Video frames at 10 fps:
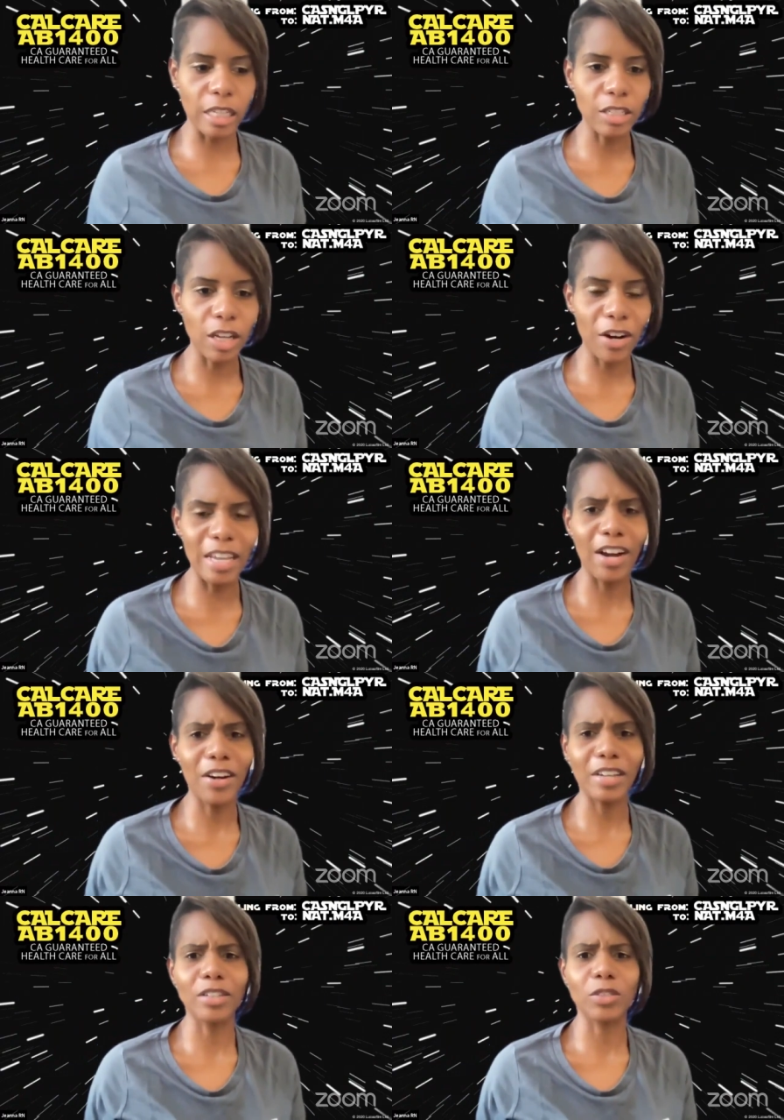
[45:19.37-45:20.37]
He
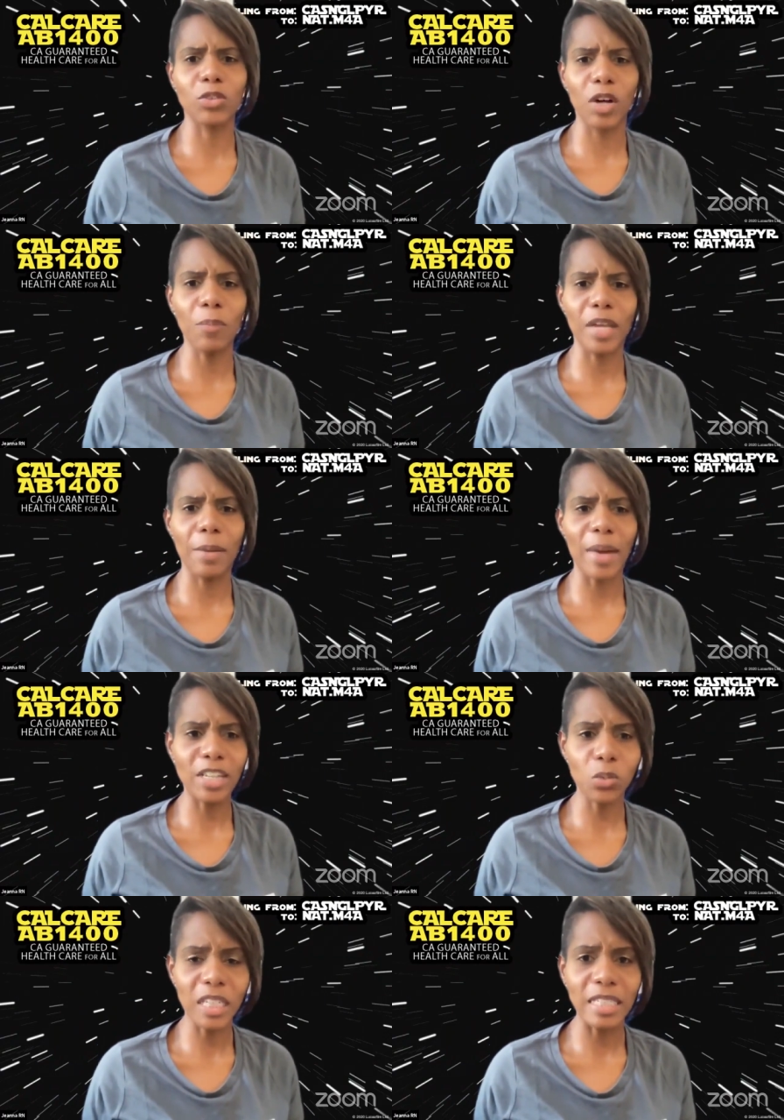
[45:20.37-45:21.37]
already looks grumpy.
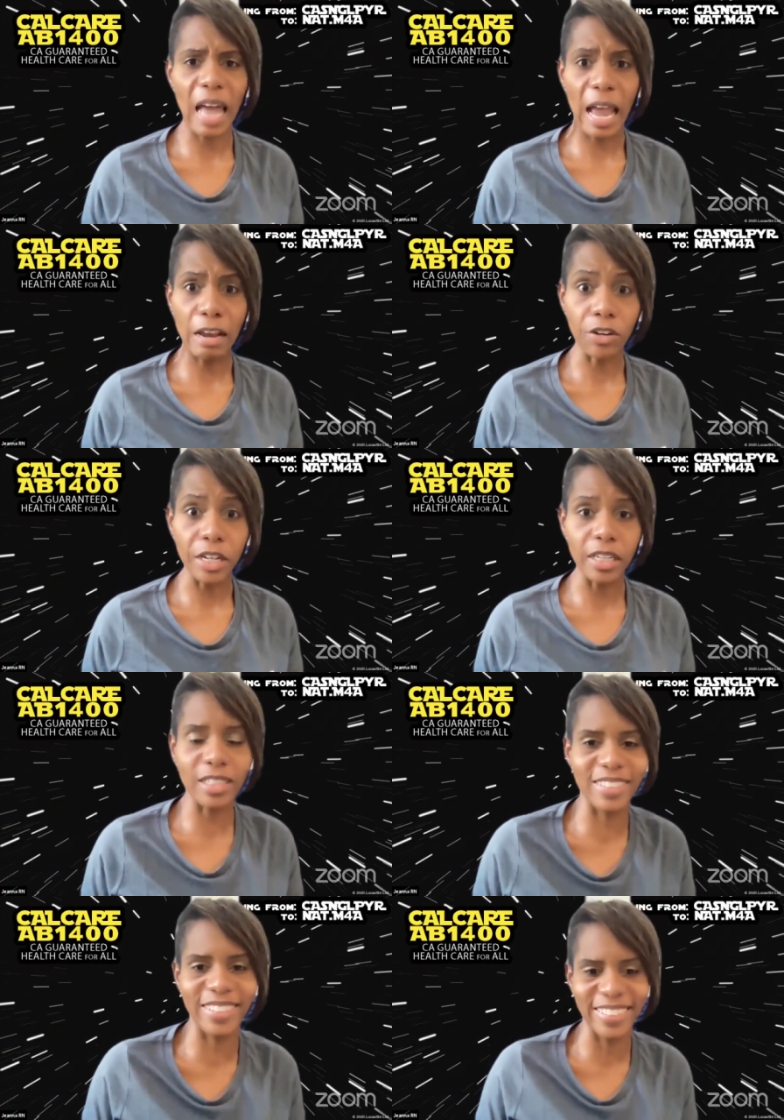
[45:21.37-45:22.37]
Imagine when he's angry.
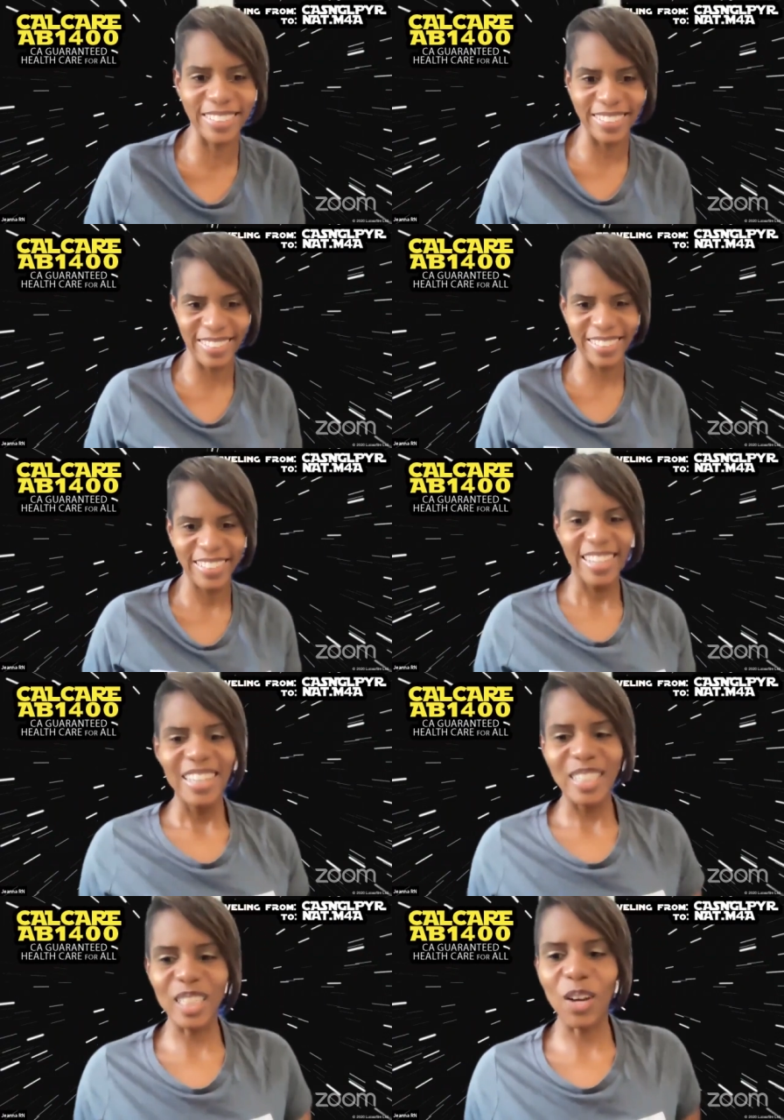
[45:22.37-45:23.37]

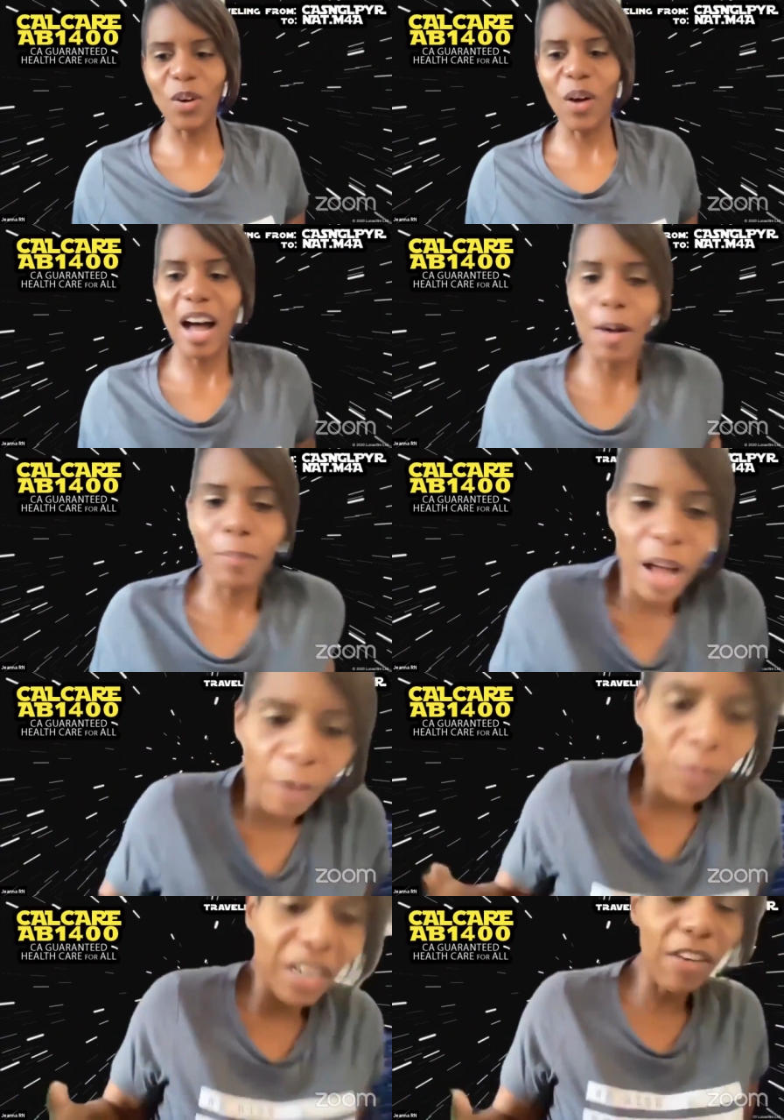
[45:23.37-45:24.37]
So I want to